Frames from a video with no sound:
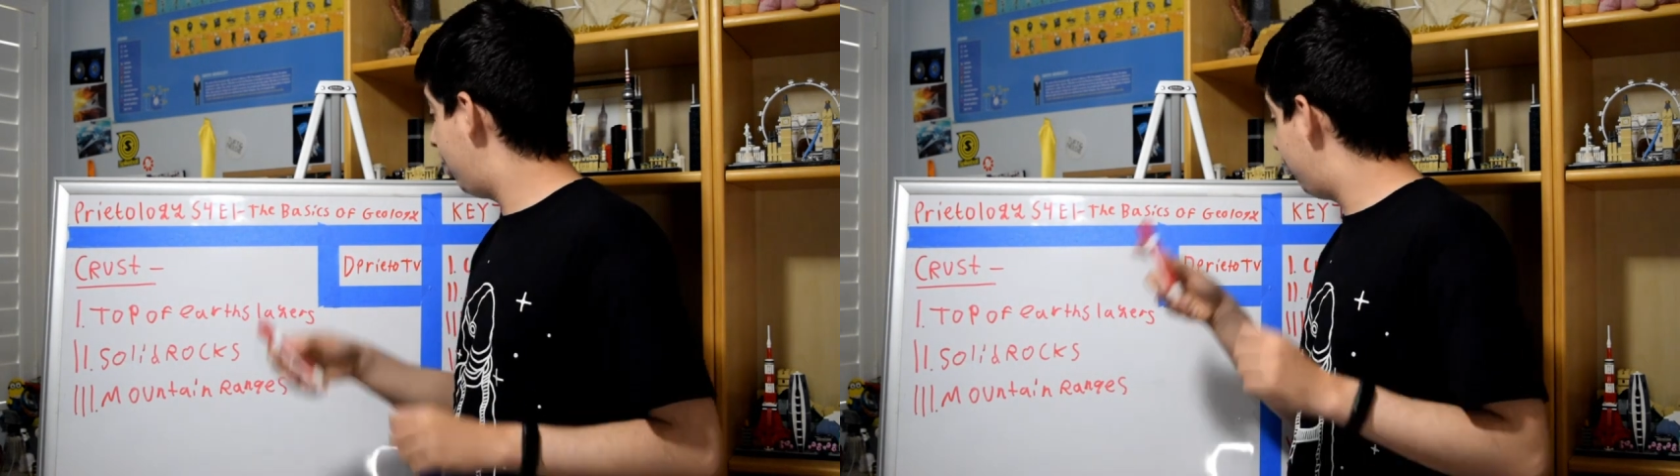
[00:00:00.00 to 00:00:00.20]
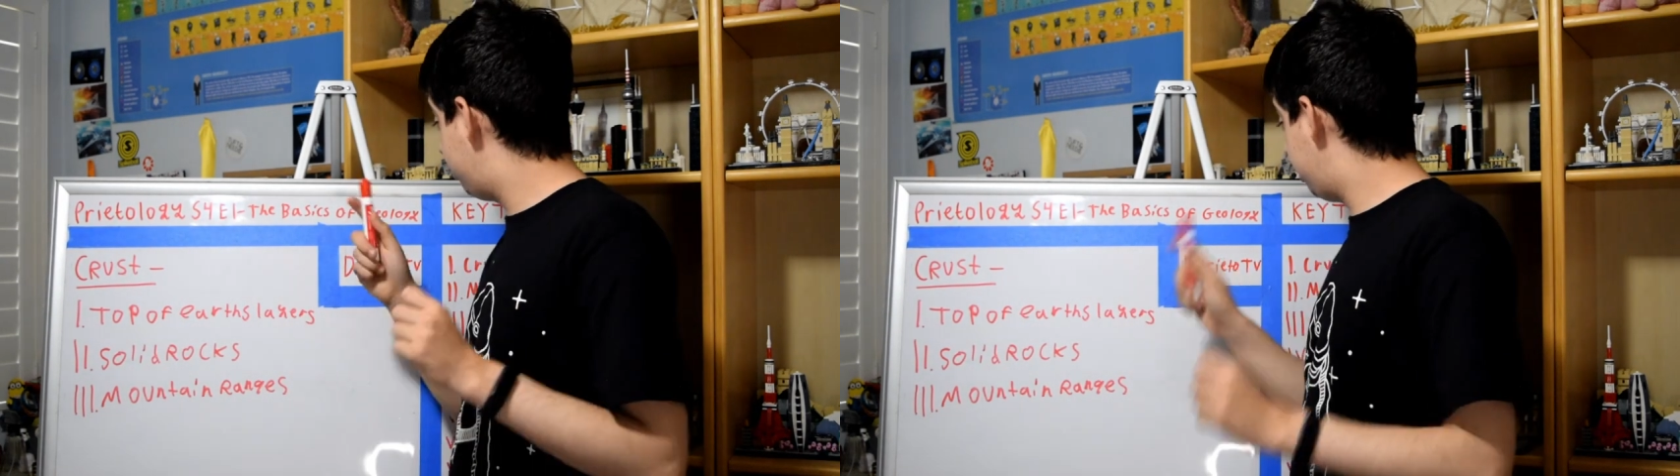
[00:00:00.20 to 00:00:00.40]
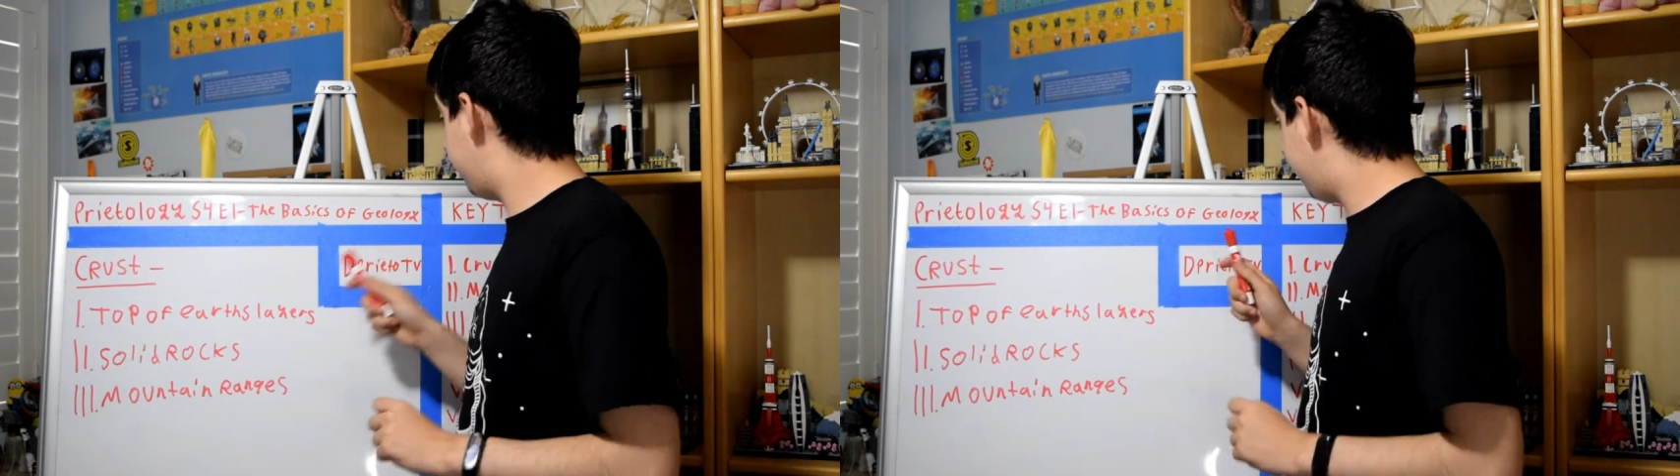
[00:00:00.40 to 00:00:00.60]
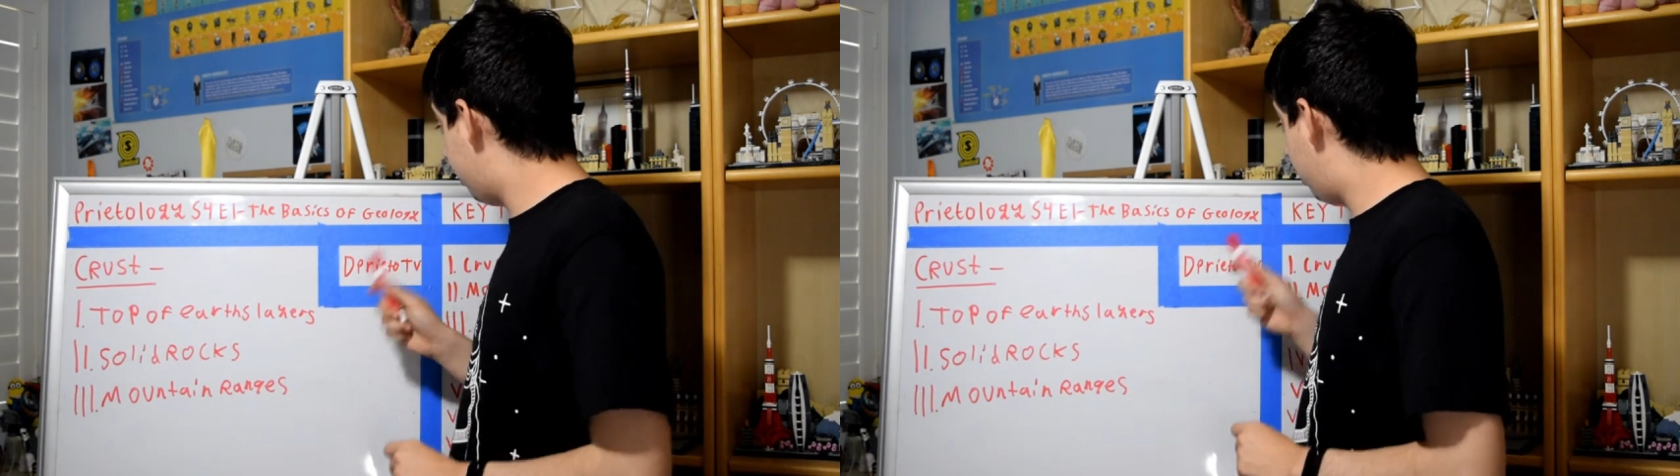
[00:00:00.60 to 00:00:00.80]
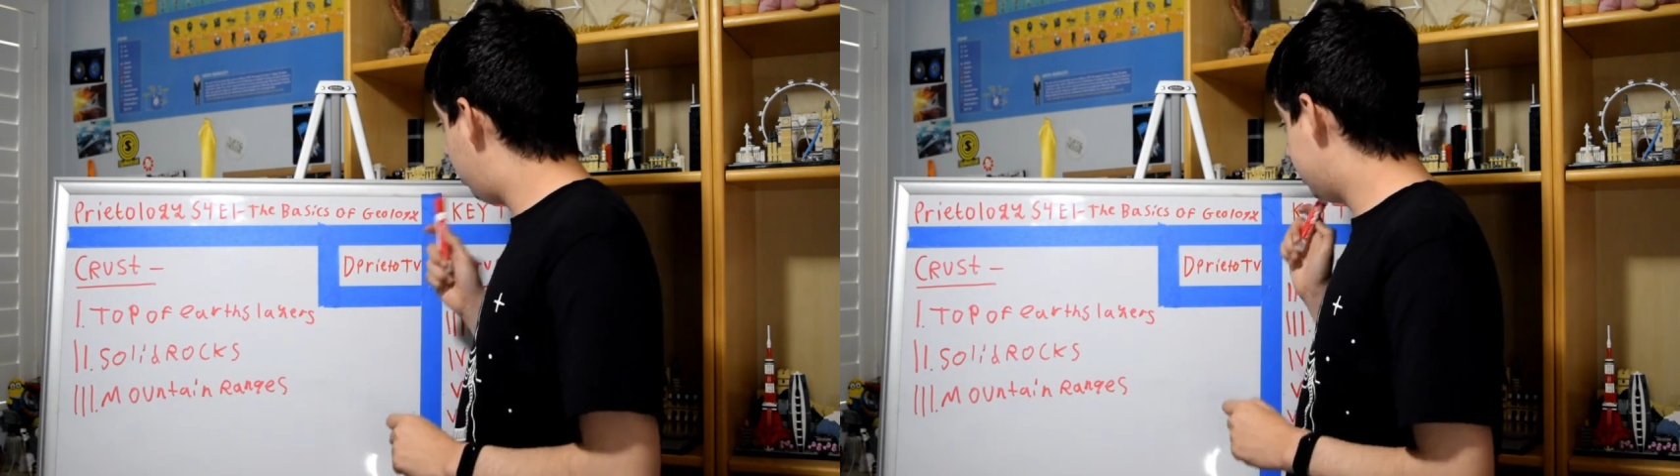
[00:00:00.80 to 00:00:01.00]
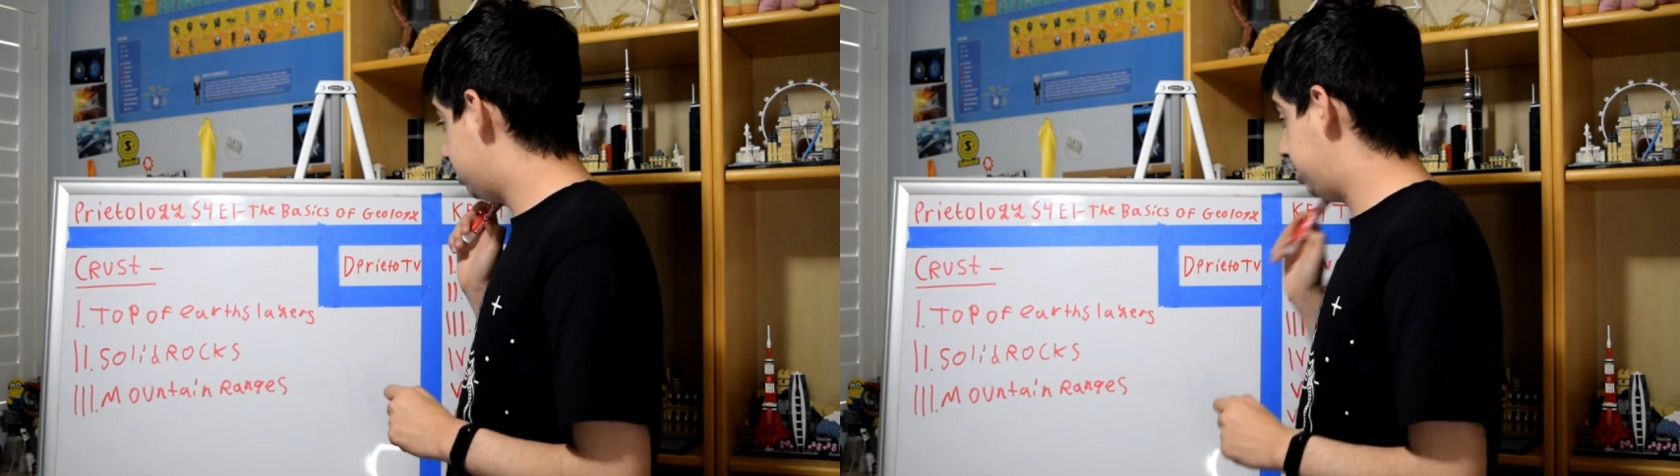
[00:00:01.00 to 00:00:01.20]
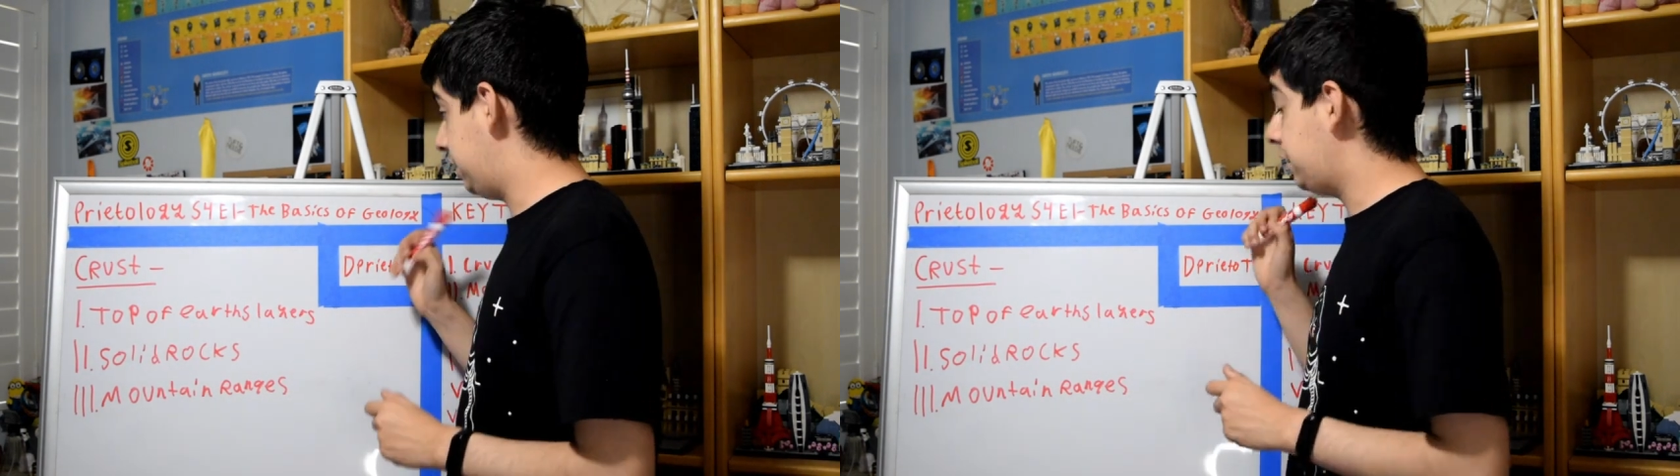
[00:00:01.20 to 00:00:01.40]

of Prietology.